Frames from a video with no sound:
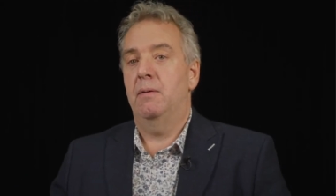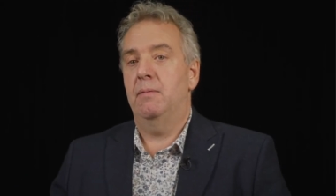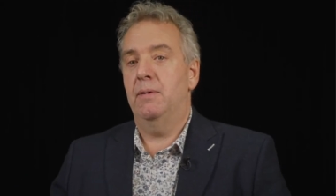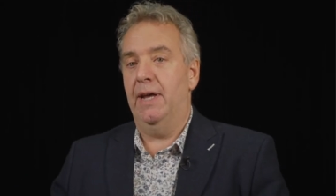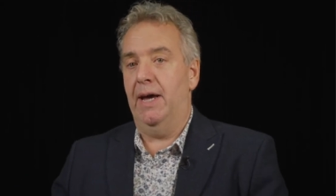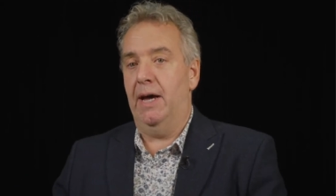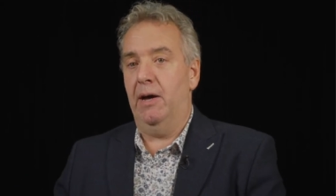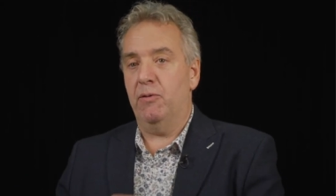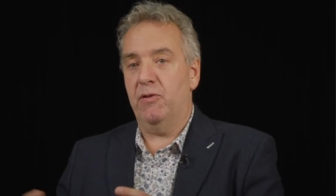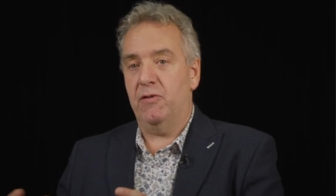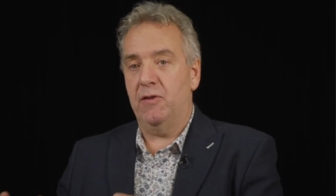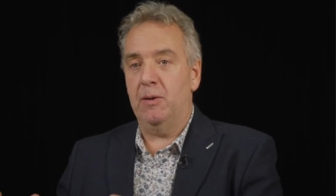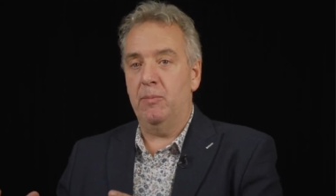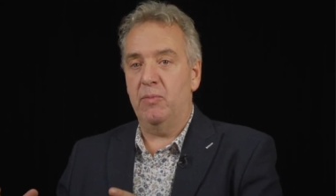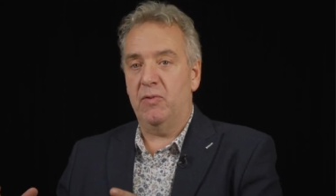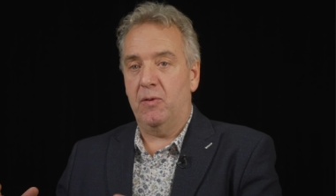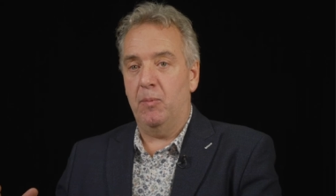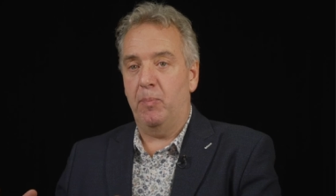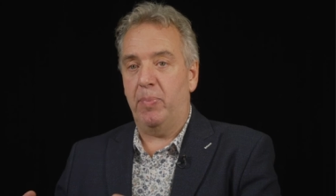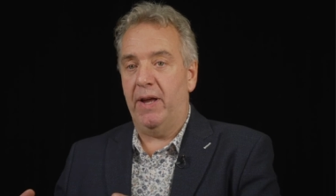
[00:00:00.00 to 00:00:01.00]
now
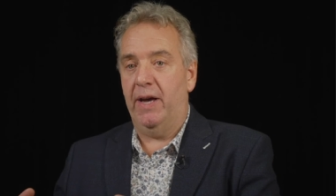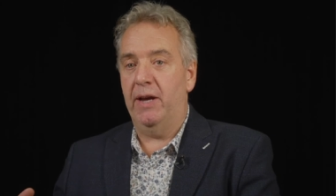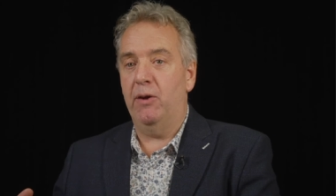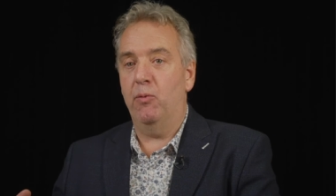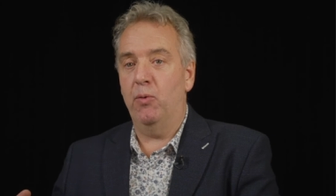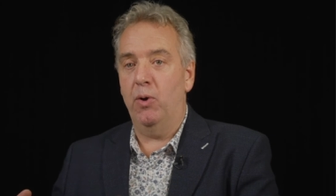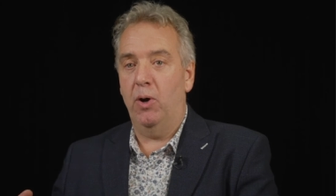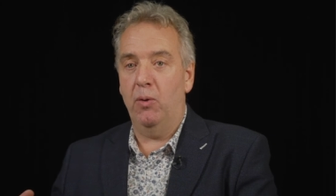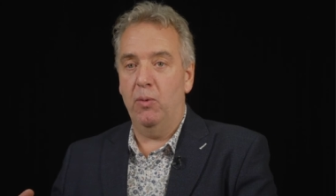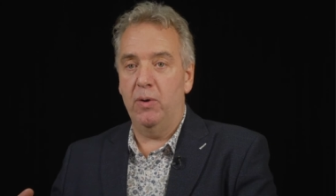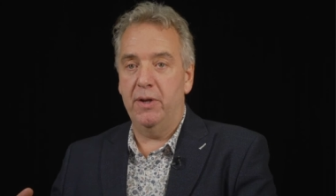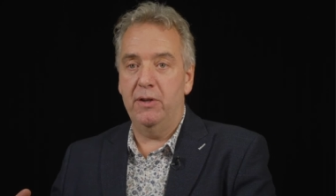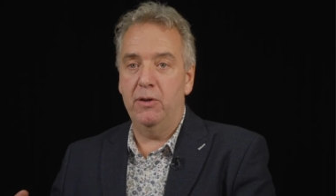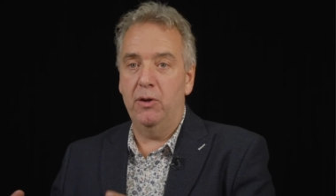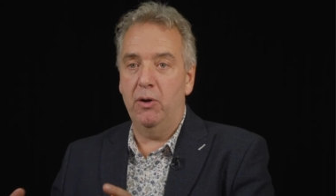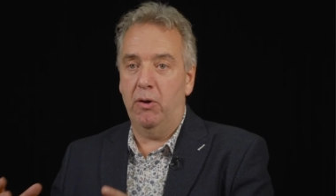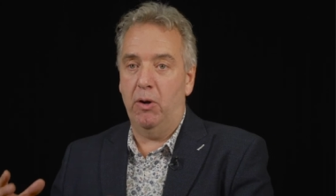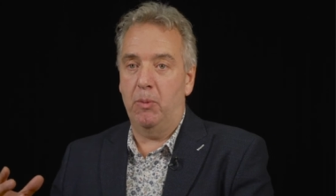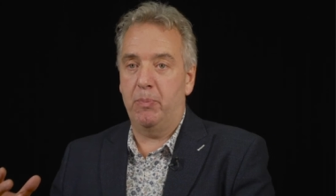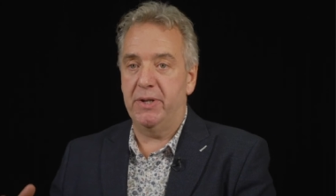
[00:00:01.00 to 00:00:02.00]
seems to play a role in
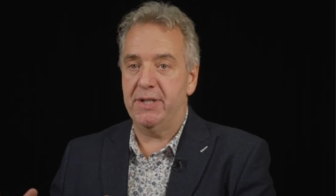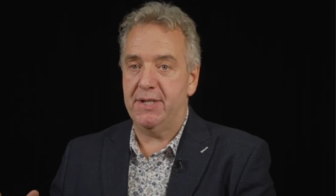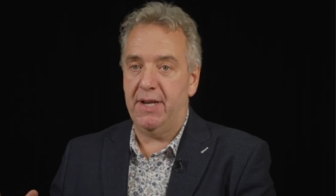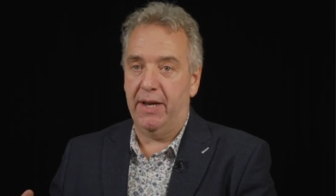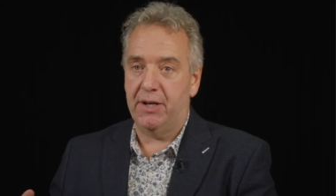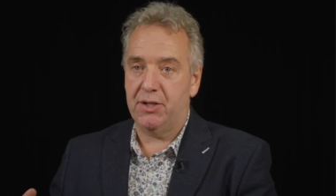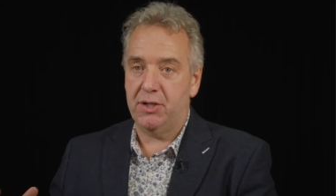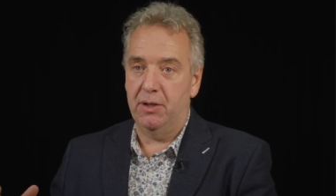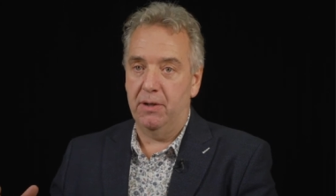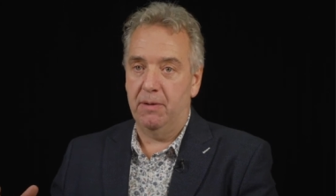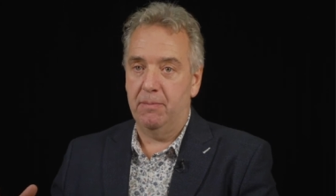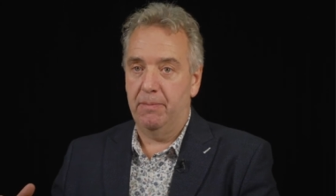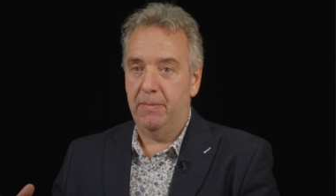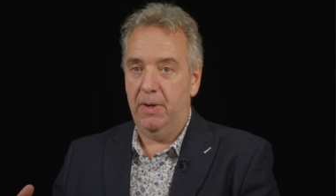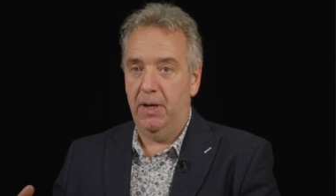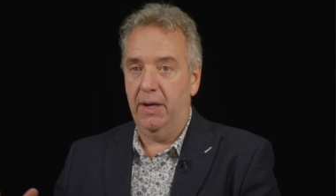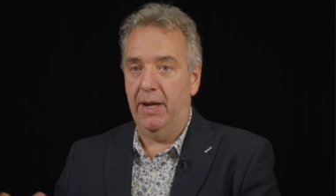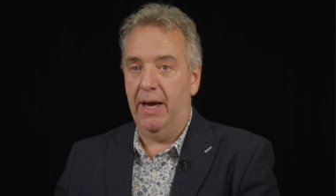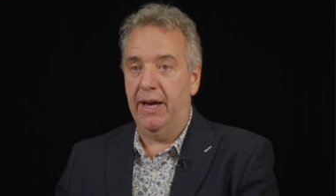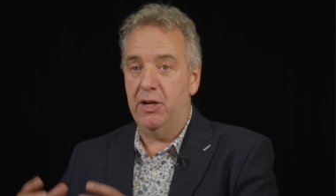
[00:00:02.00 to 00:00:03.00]
neuroprotection
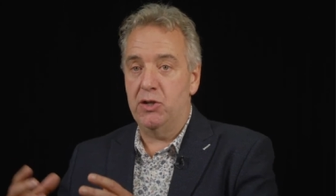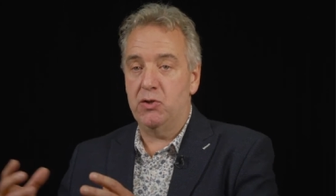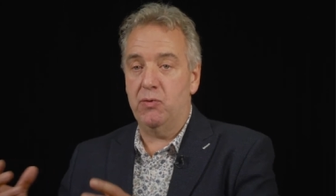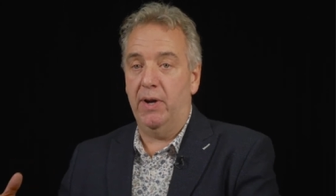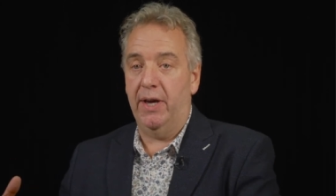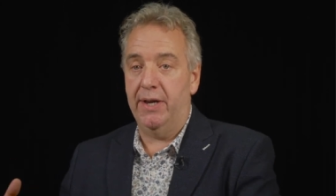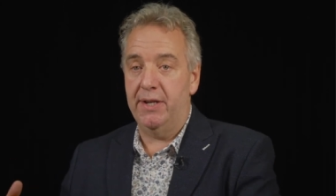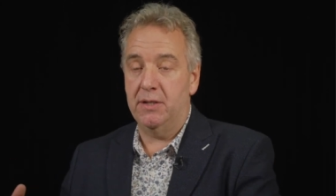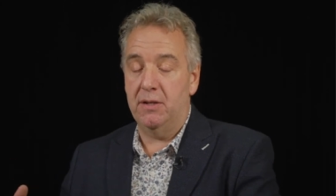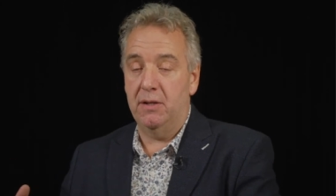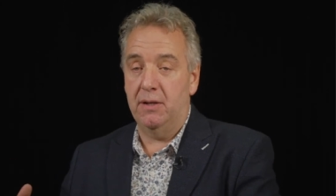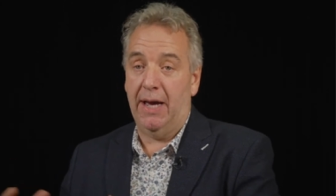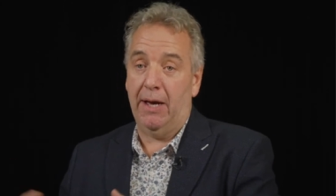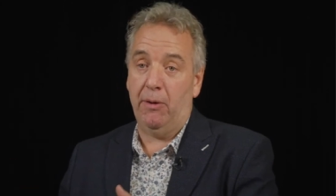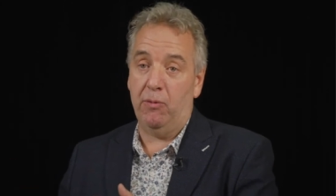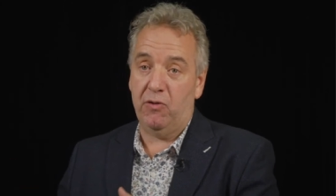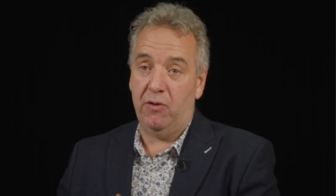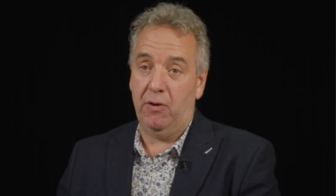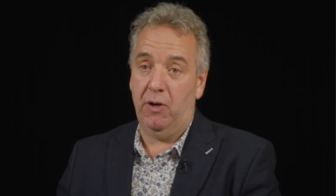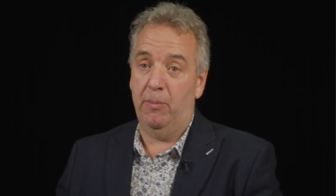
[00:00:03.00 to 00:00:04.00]
in age-related
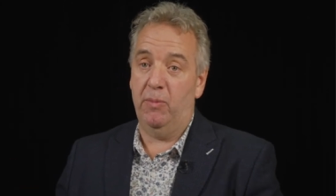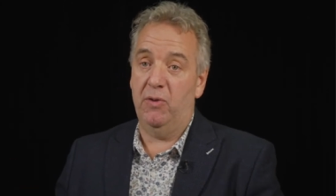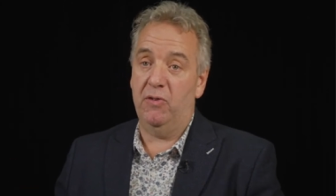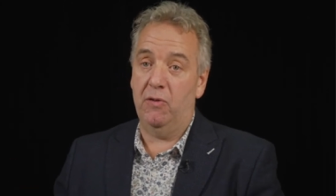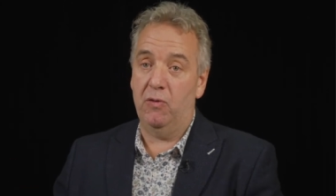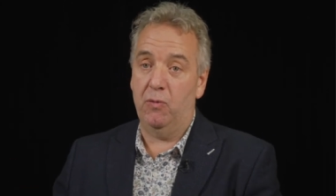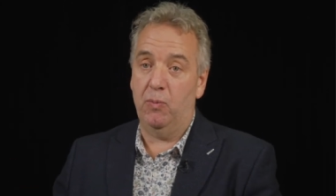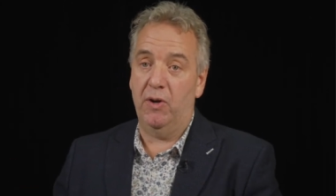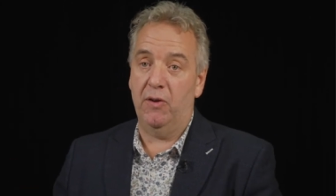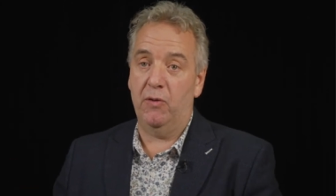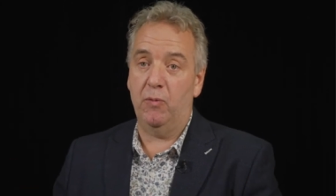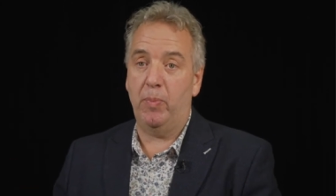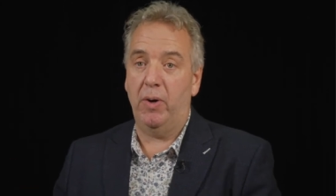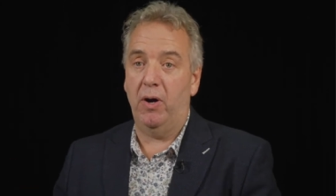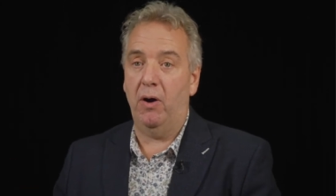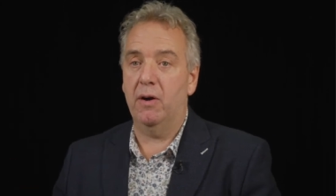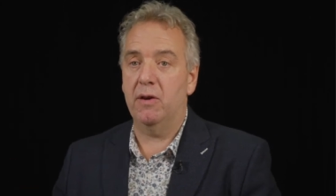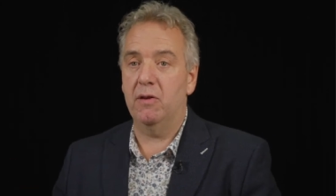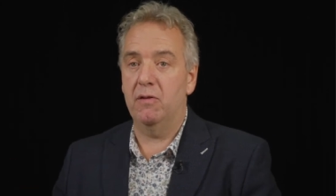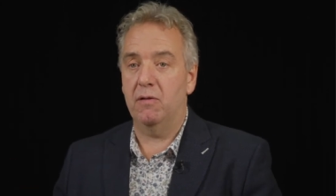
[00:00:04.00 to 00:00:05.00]
Alzheimer's as well as
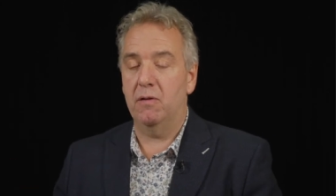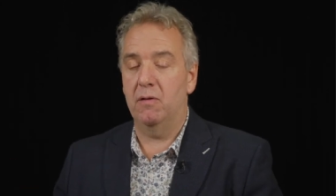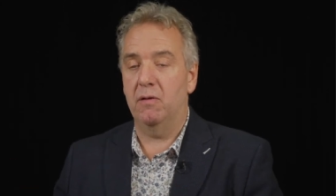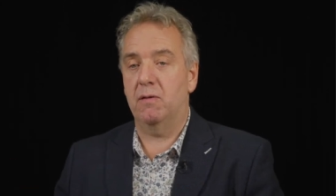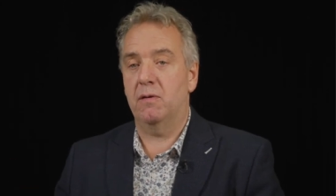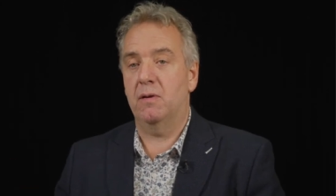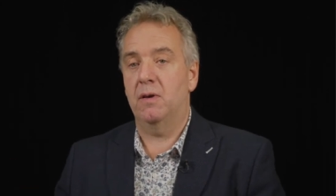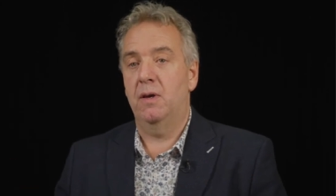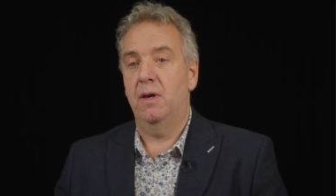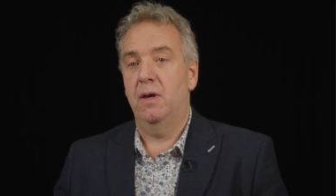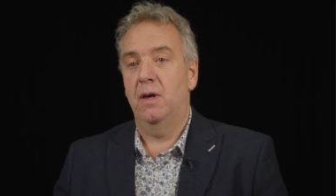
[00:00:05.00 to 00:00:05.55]
Parkinson's.